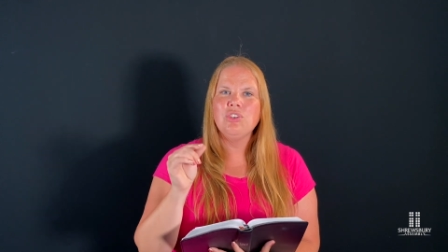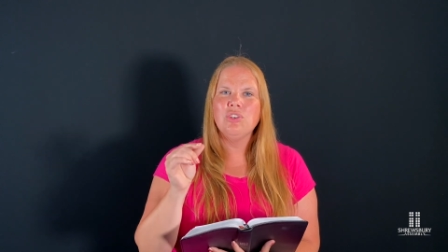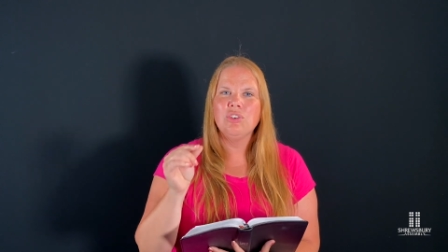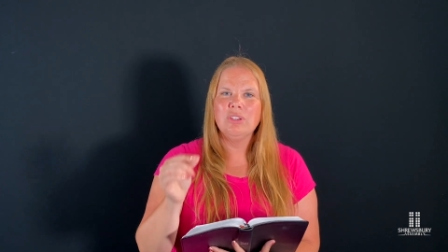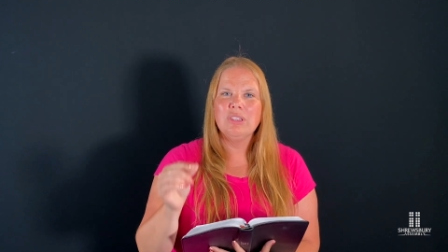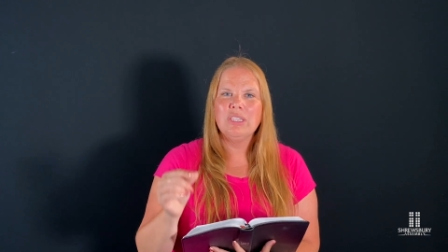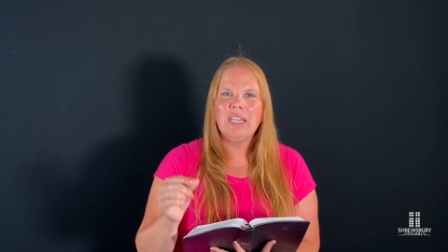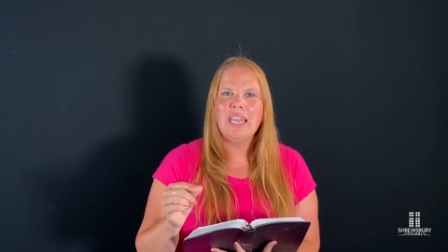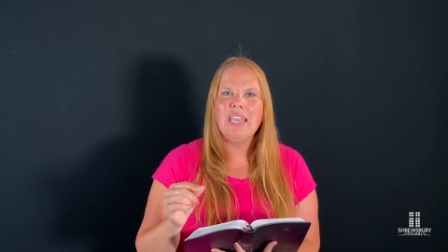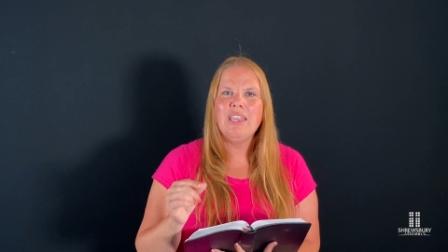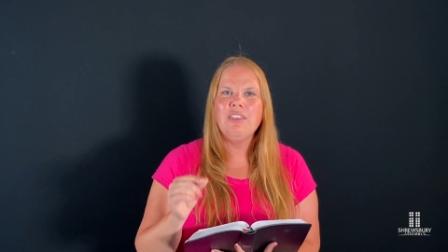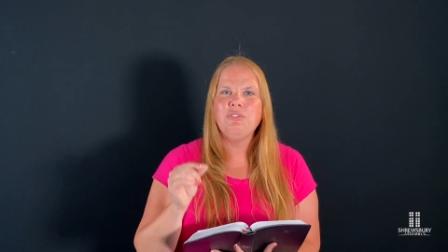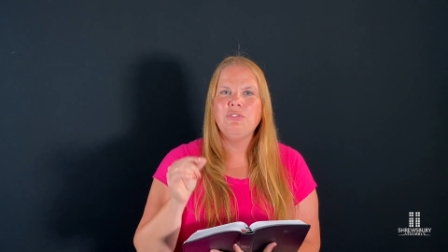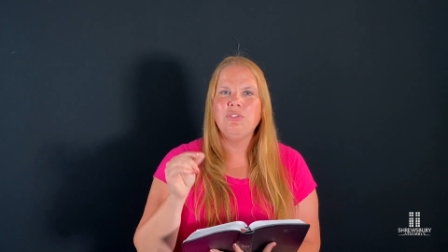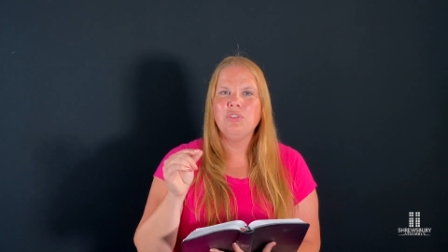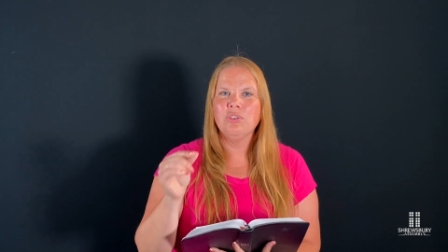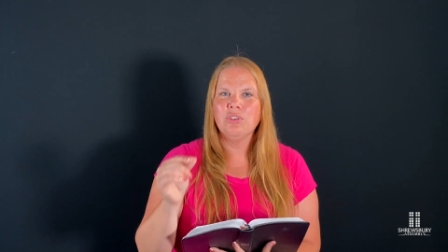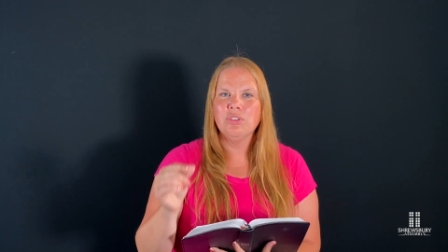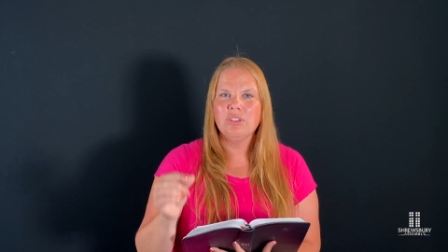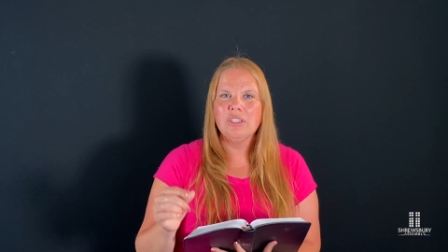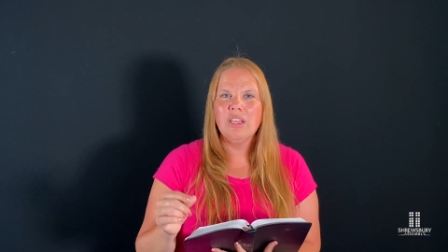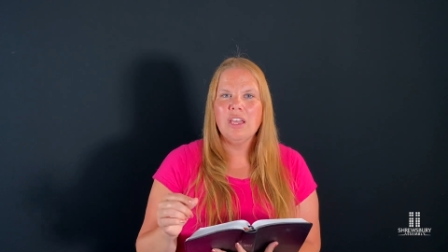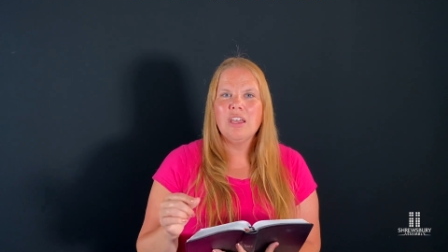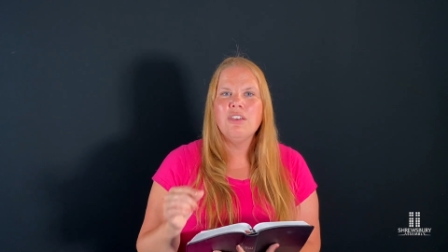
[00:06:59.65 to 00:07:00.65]
your life,
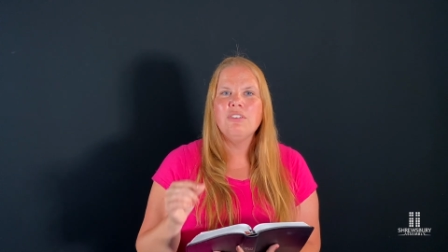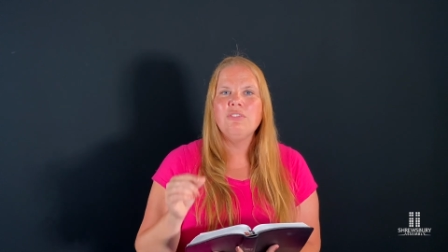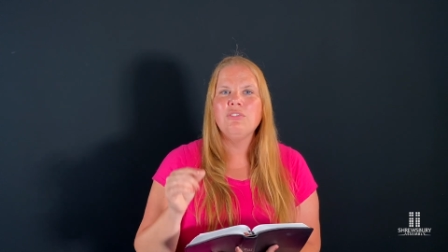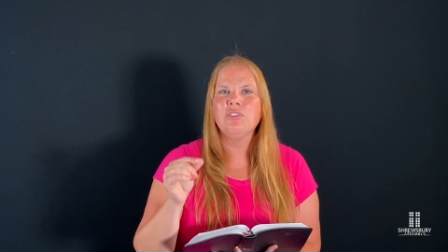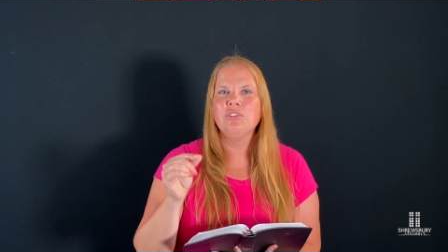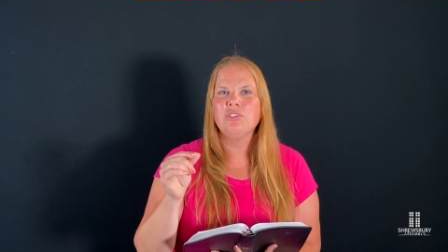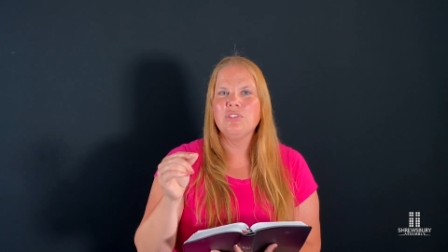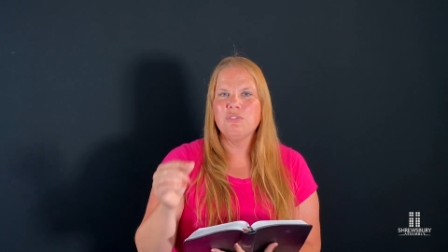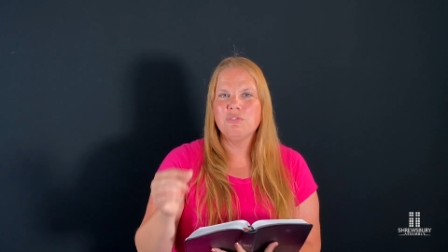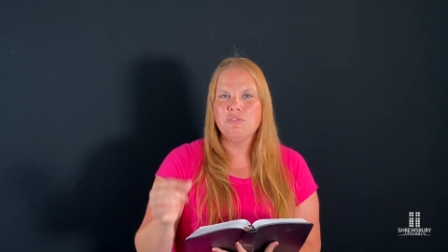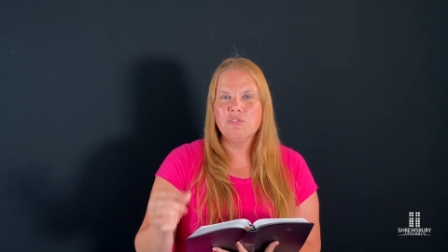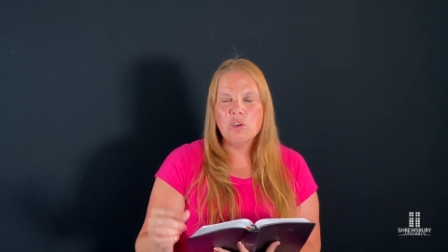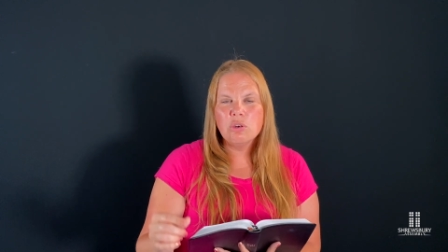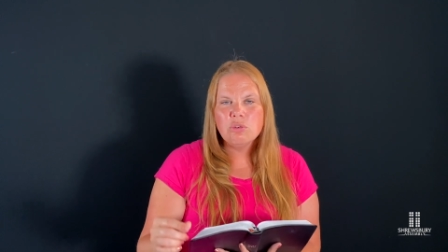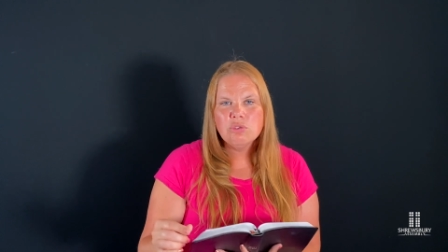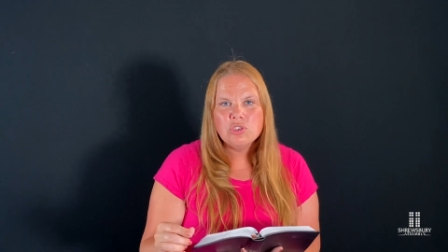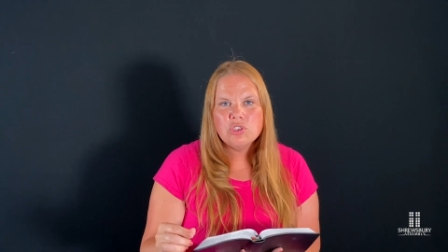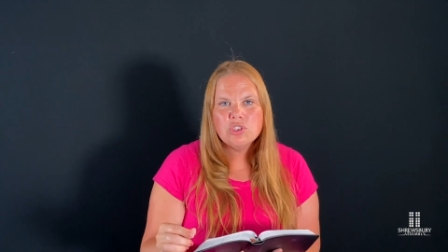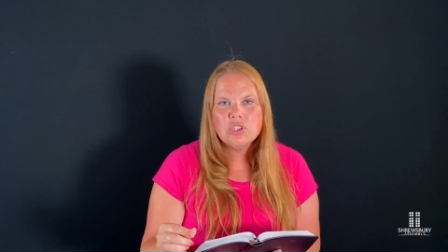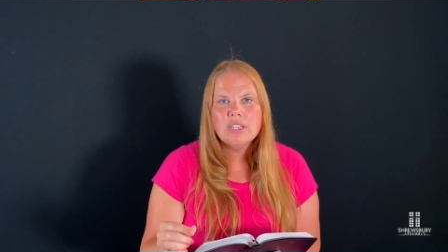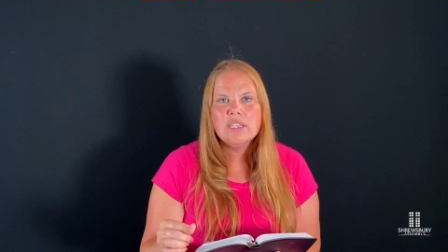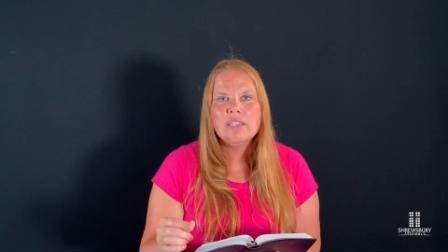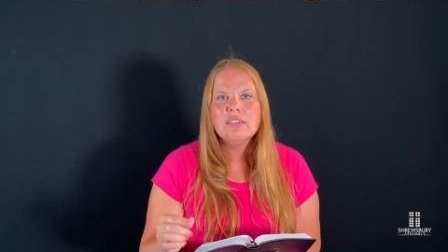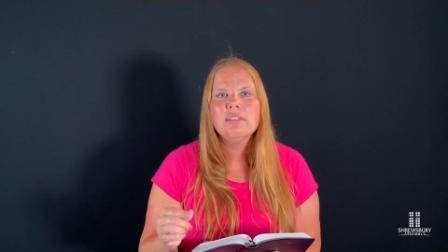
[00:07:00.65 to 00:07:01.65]
your love, your
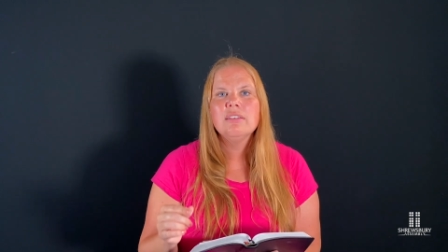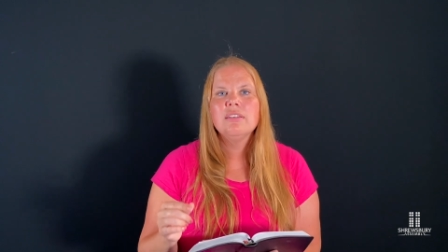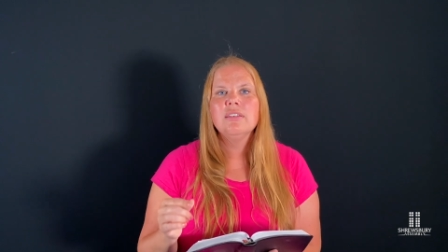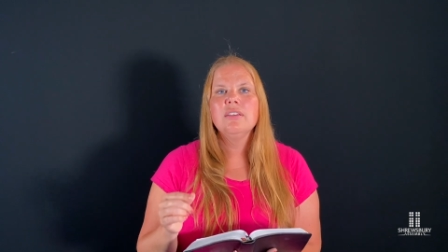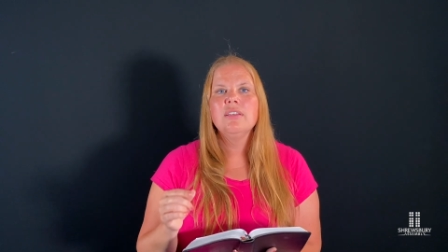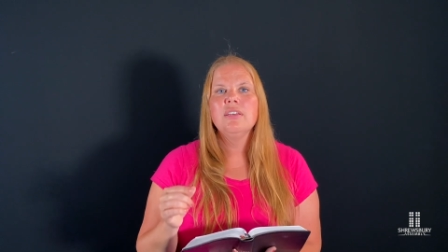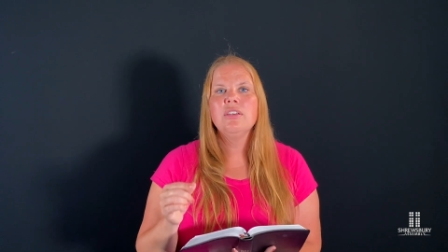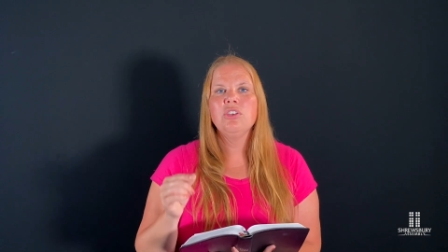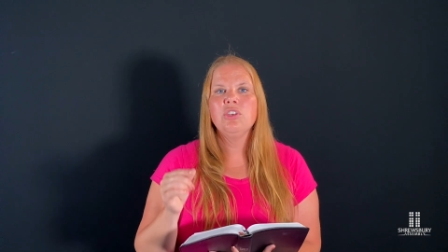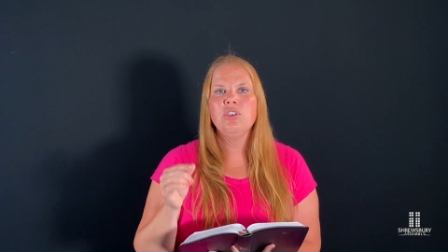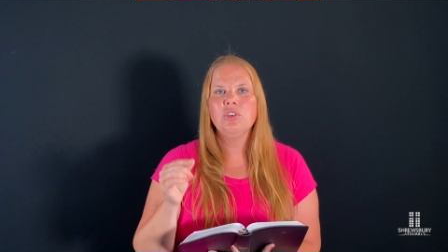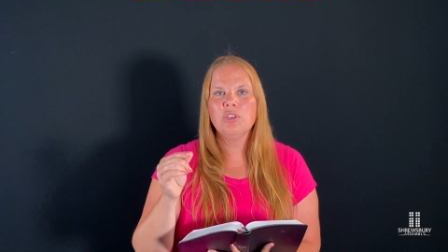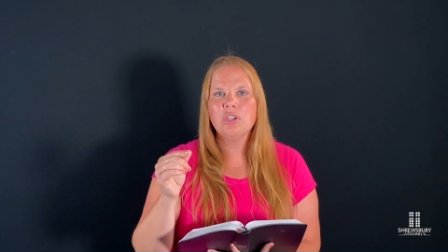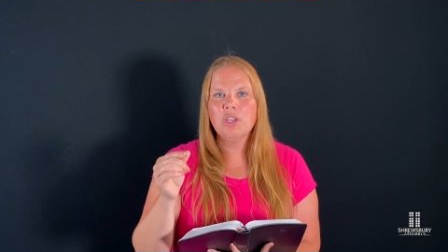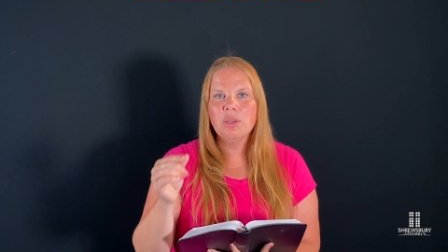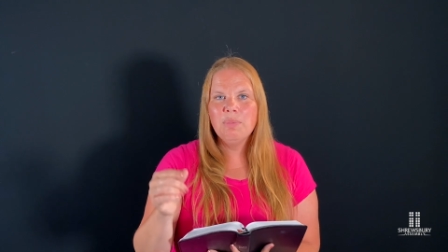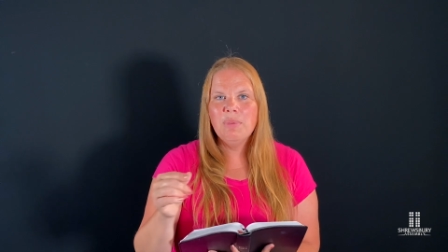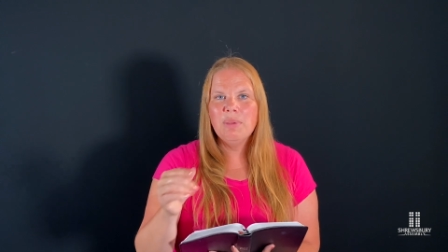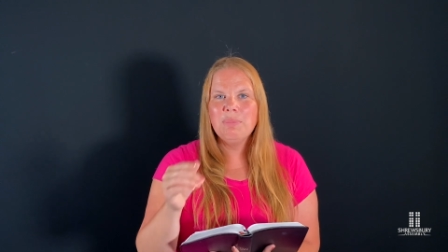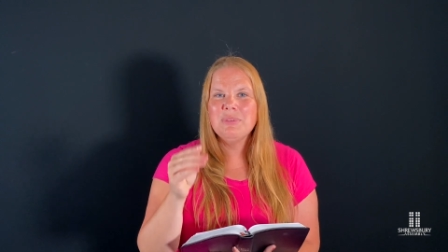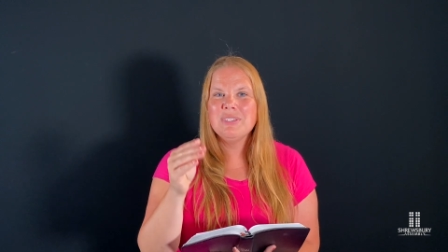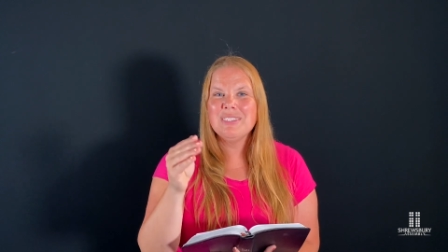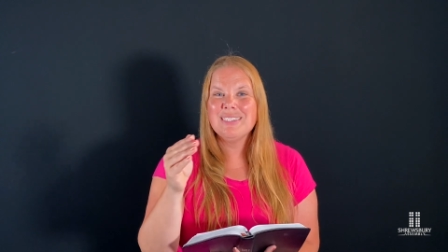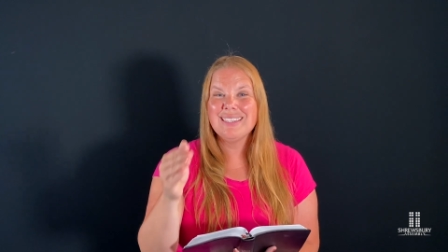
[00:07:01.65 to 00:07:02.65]
devotion, your
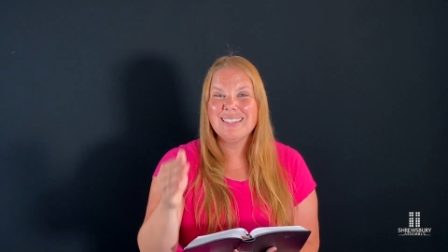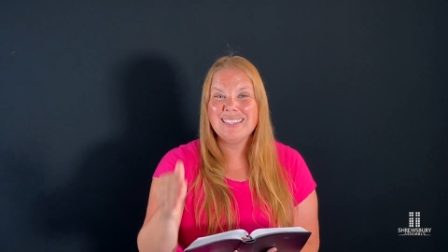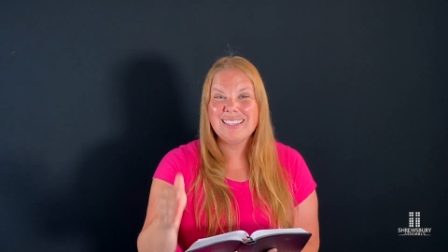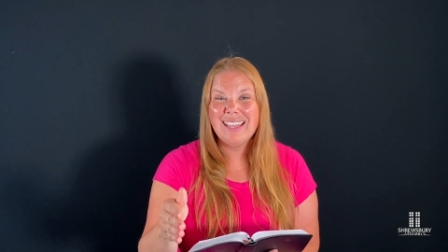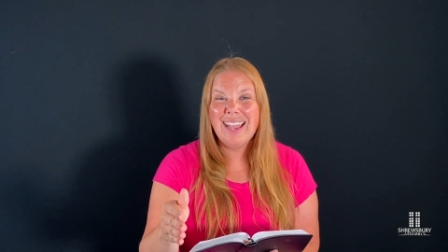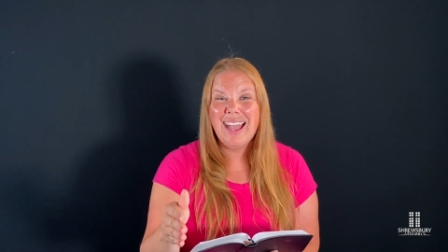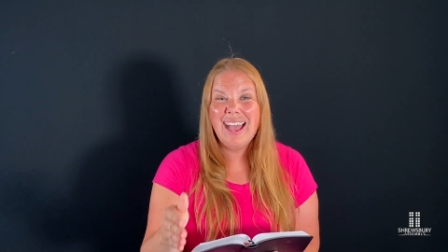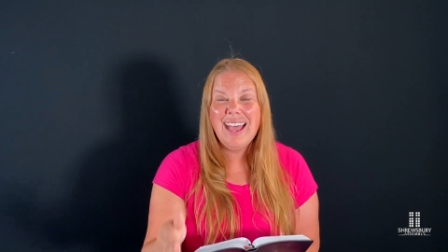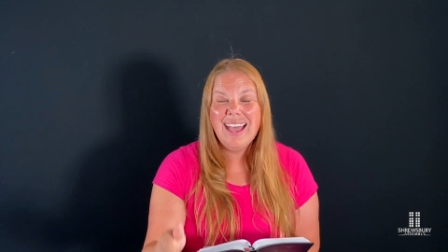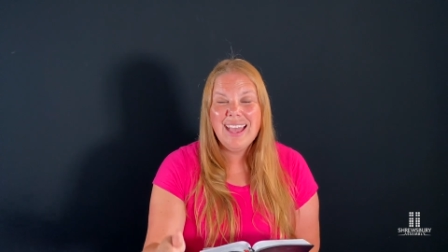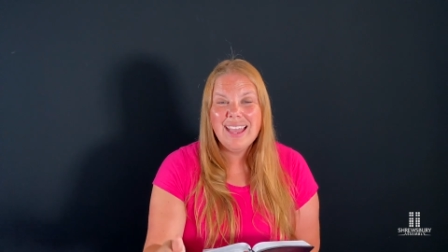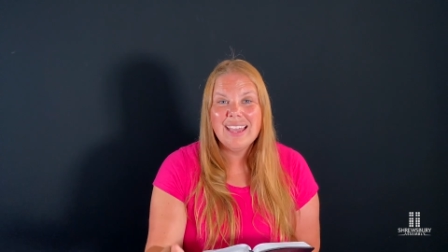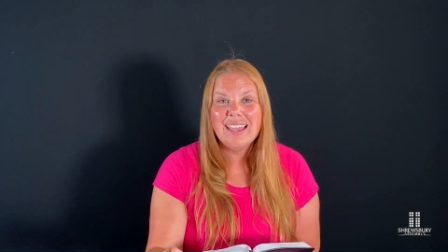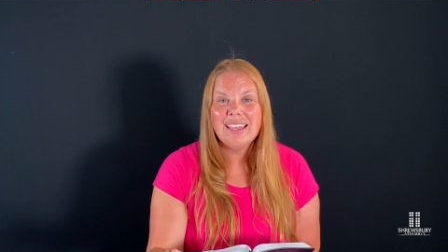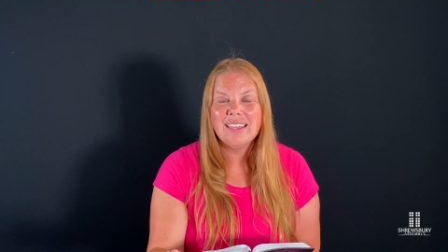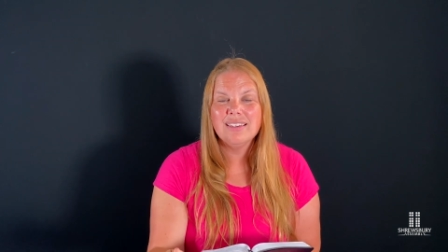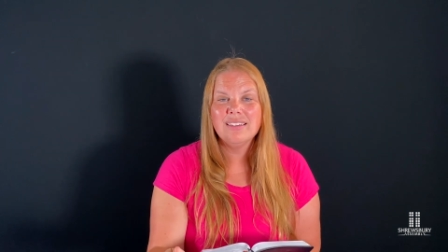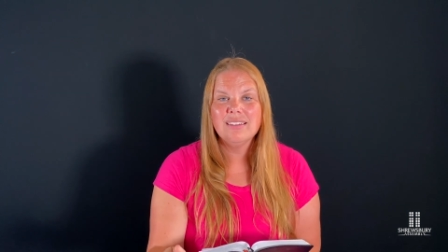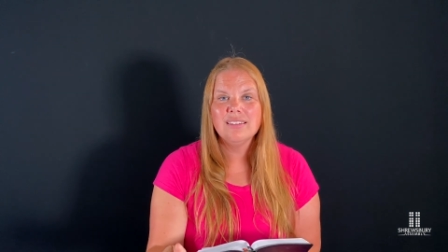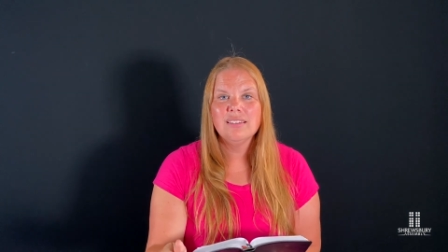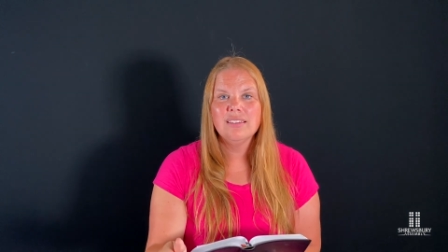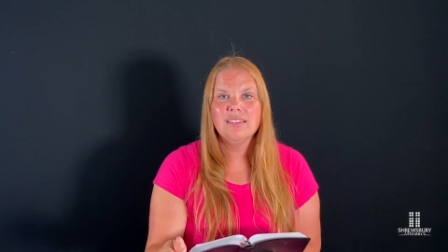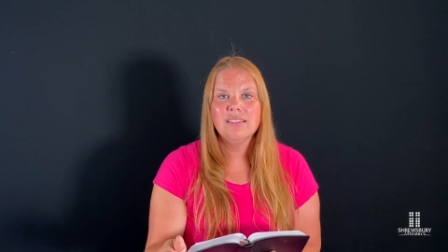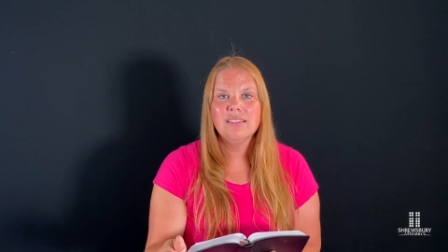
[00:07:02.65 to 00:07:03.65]
commitment to God,